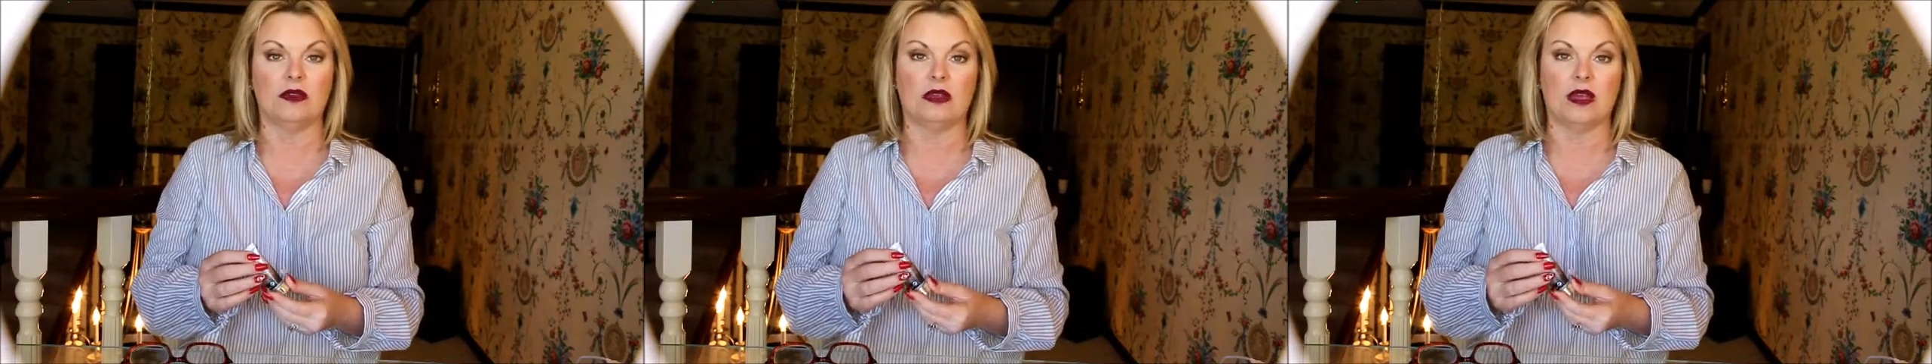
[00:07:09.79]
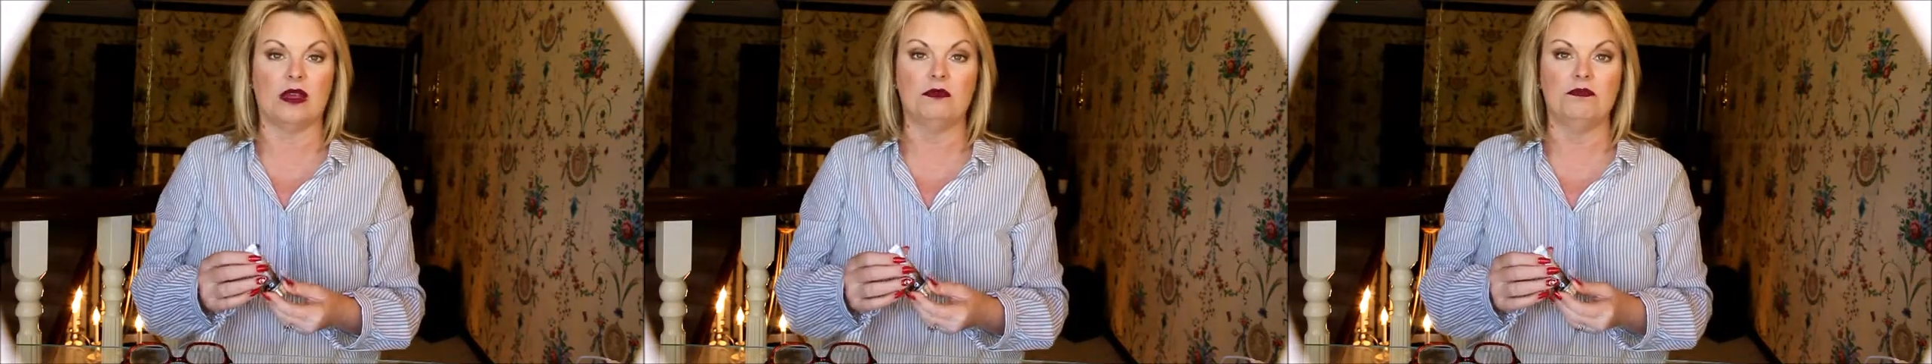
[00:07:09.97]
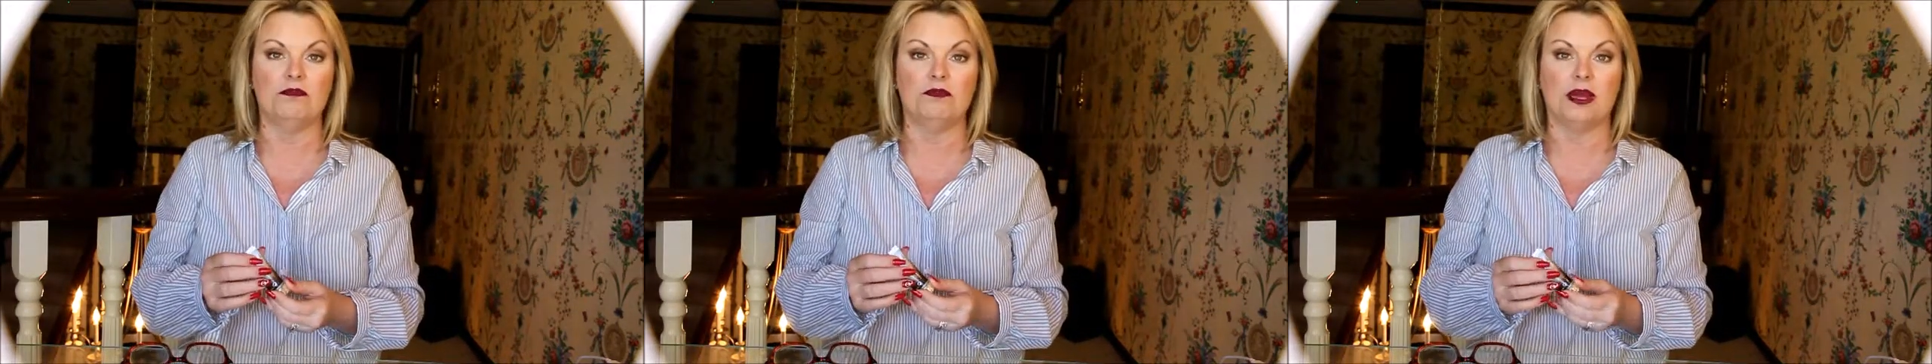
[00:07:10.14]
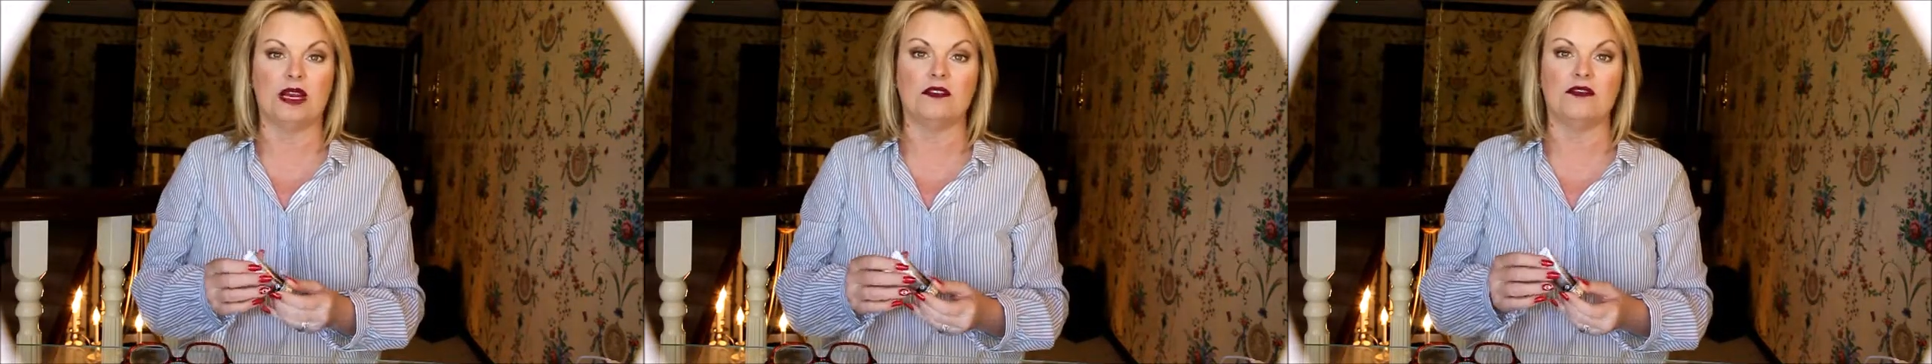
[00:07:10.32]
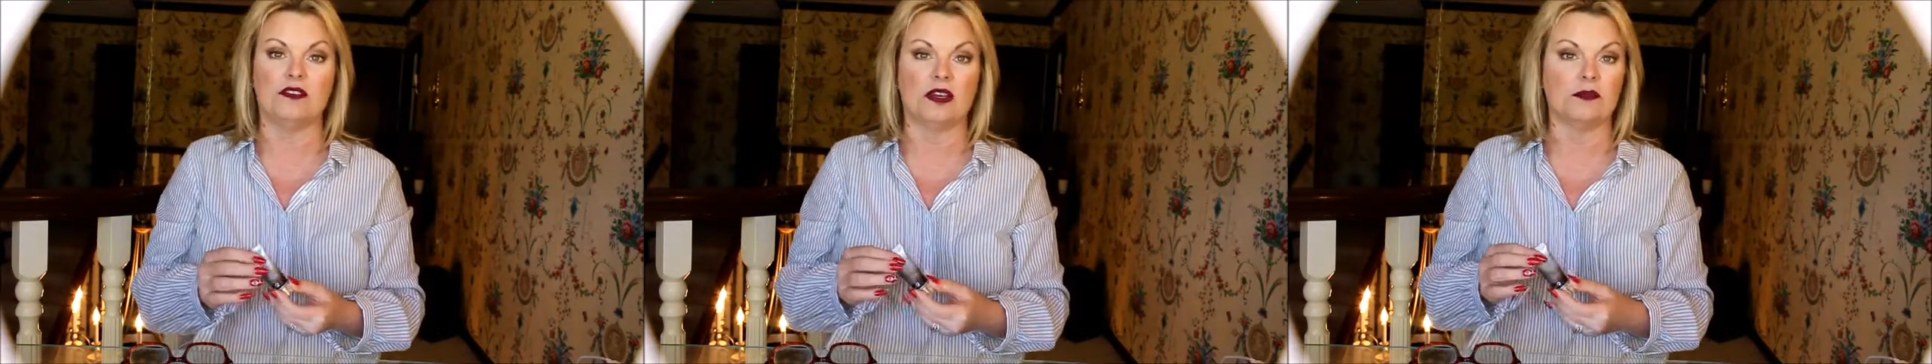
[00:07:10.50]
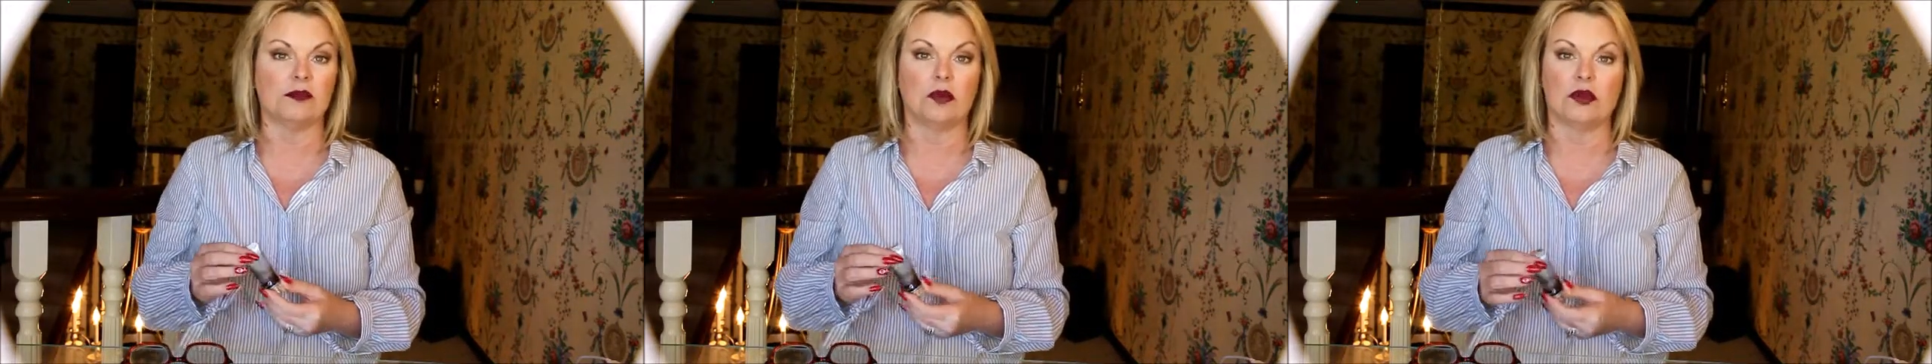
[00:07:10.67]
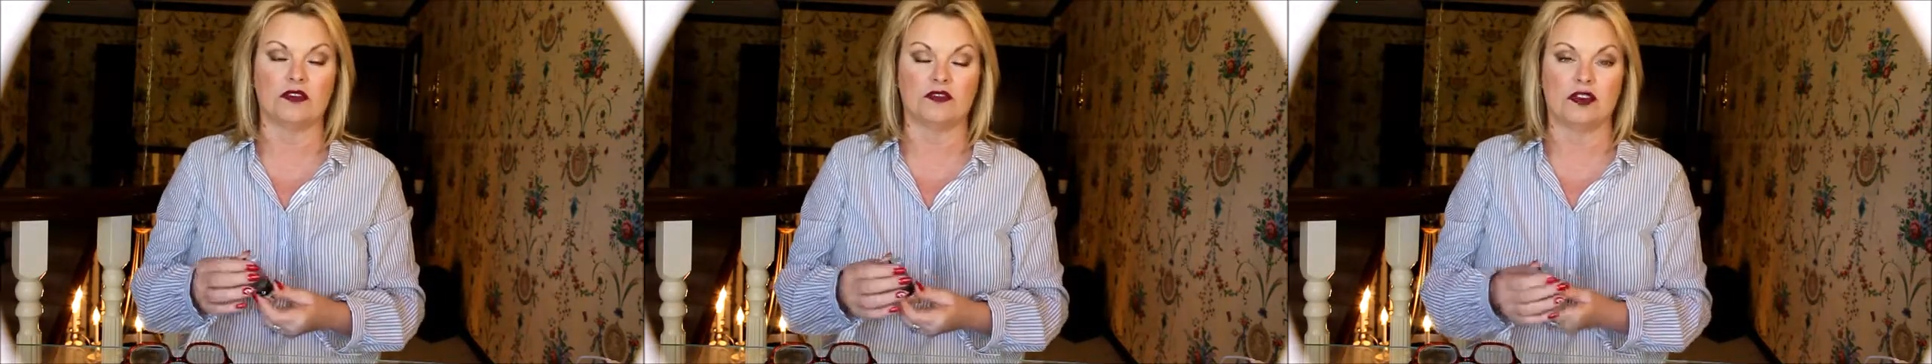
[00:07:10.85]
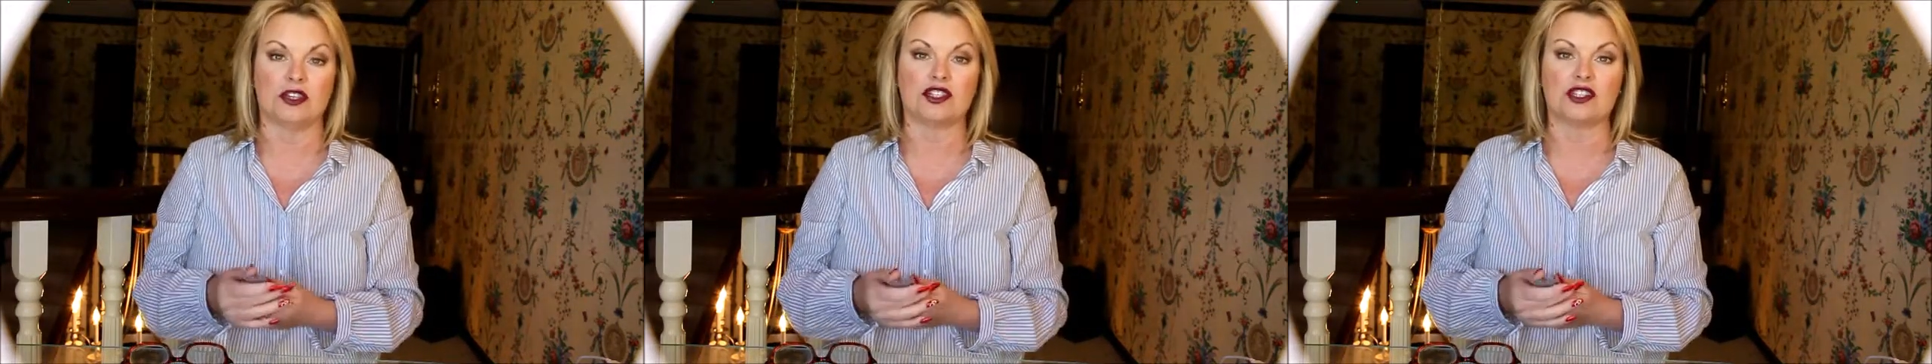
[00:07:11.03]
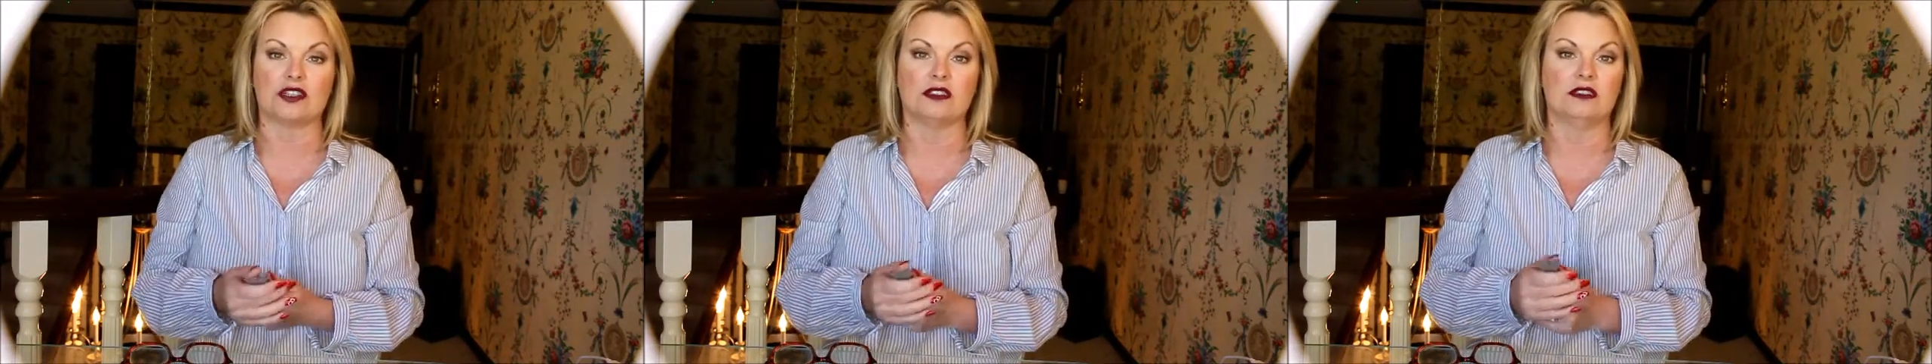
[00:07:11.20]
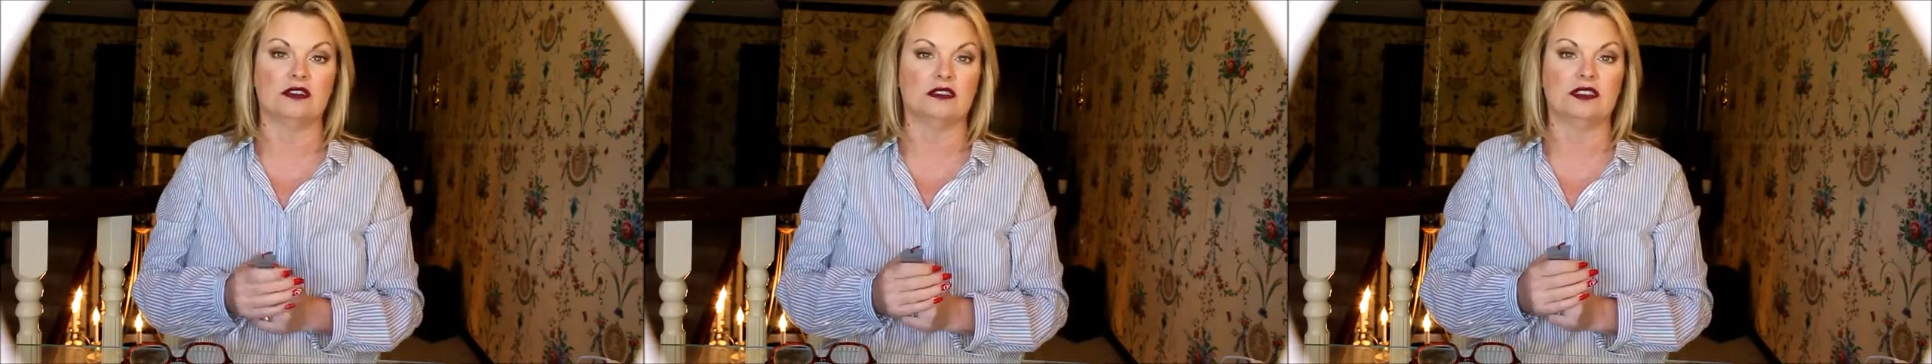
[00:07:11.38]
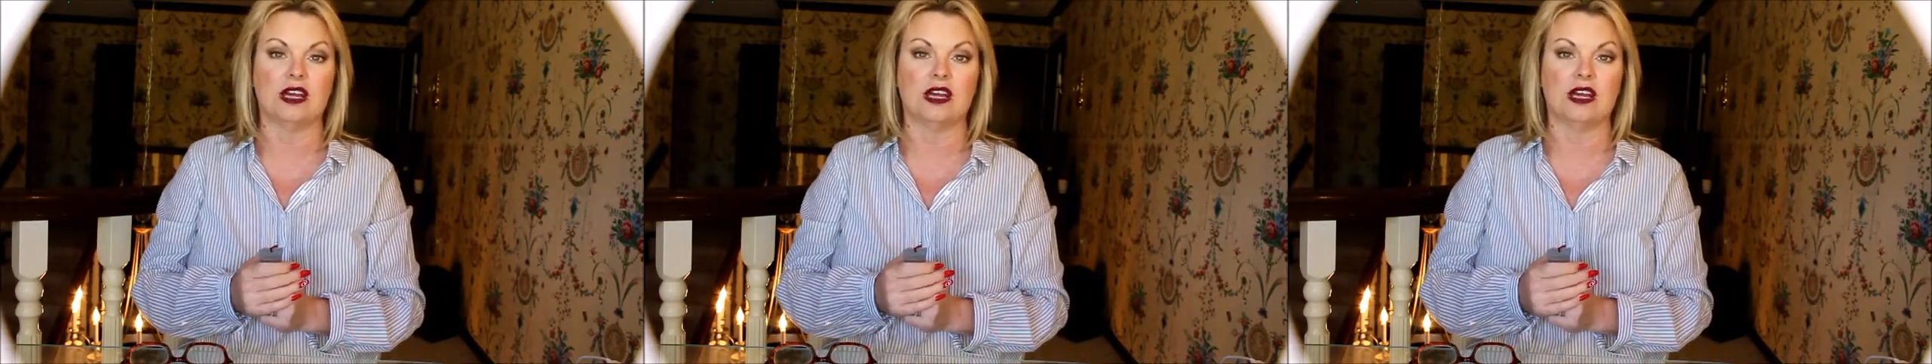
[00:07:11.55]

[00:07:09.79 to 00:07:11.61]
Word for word: a Benefit POREfessional